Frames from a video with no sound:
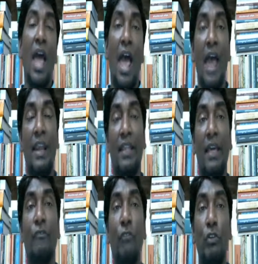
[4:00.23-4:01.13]
And
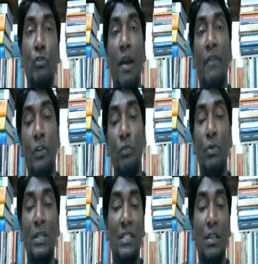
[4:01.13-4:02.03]
therefore, you have U
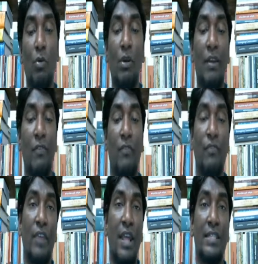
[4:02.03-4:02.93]
is equal to F of
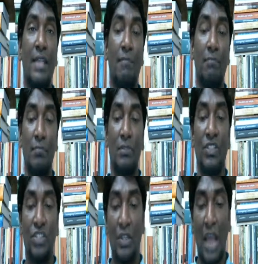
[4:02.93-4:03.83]

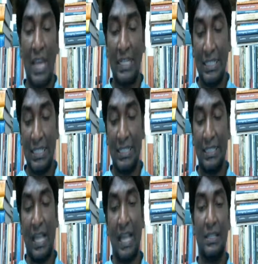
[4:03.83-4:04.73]
SMID in
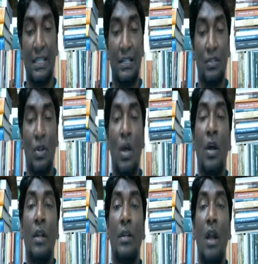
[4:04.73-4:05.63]
that sense.
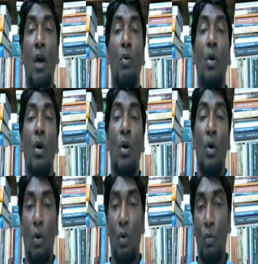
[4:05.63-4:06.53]
Now,
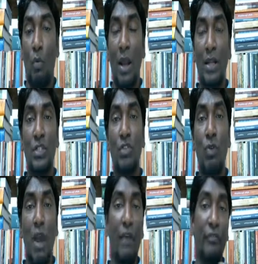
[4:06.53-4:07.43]
uh, once you
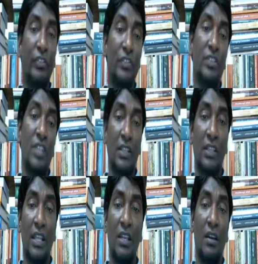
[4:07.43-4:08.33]
have this thing,
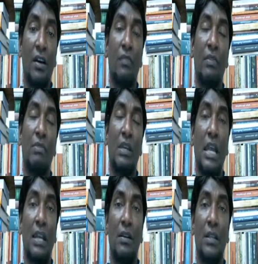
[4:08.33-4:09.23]
then uh, we
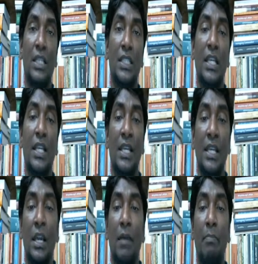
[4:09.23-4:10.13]
can easily
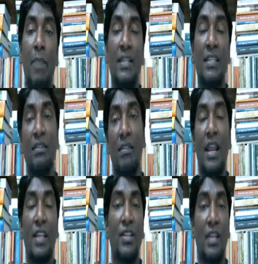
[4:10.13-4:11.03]
basic
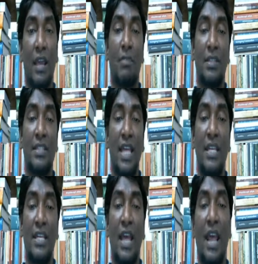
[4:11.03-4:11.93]
relation can be set
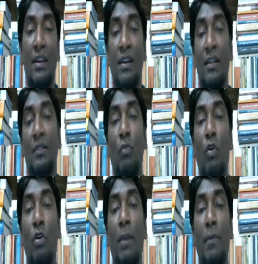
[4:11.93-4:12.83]
and uh, the
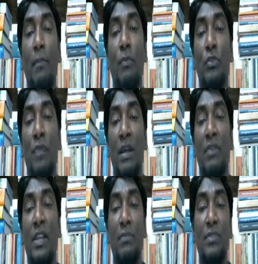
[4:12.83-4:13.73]
model proposed by
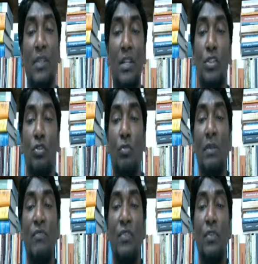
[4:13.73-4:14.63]
Williamson is to be
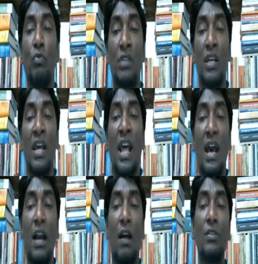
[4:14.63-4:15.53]
viewed uh,
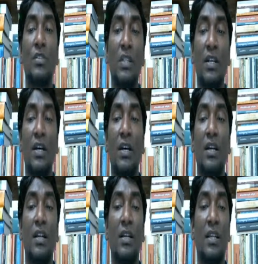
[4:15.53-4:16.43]

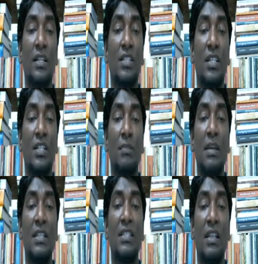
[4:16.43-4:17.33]
considering certain
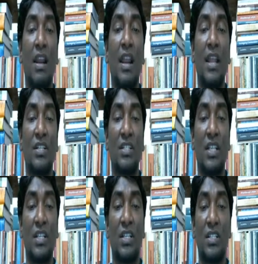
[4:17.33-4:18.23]
basic relations
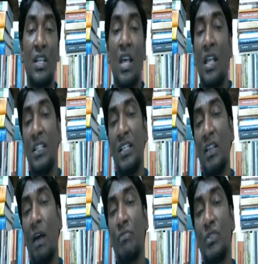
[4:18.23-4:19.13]
such as the
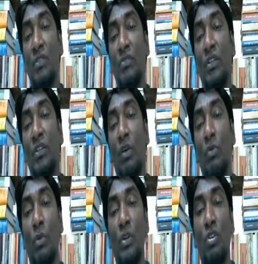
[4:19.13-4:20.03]
assumption of the
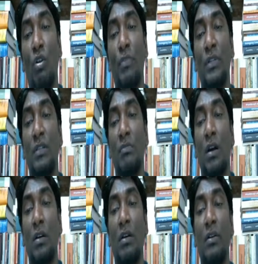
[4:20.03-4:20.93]
downward sloping
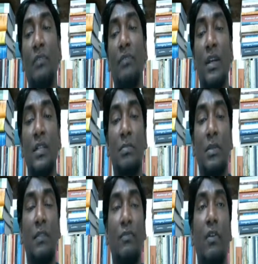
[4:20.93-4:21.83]
demand curve defines by
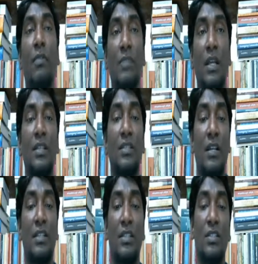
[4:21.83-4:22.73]
the firm that is
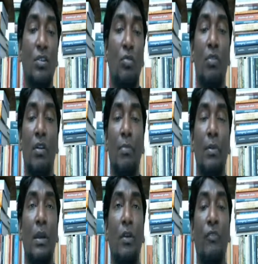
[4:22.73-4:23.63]
x is equal to
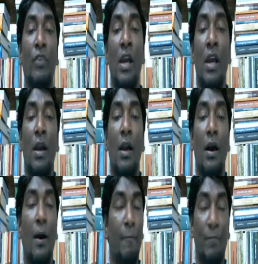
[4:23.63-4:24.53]
a of
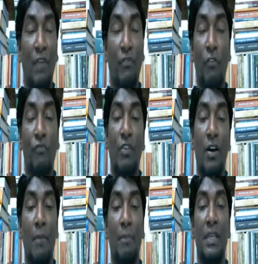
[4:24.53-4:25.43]
um, f of
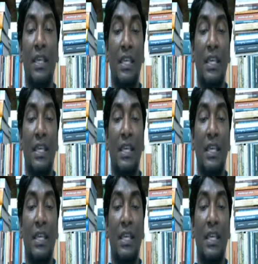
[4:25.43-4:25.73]
uh, p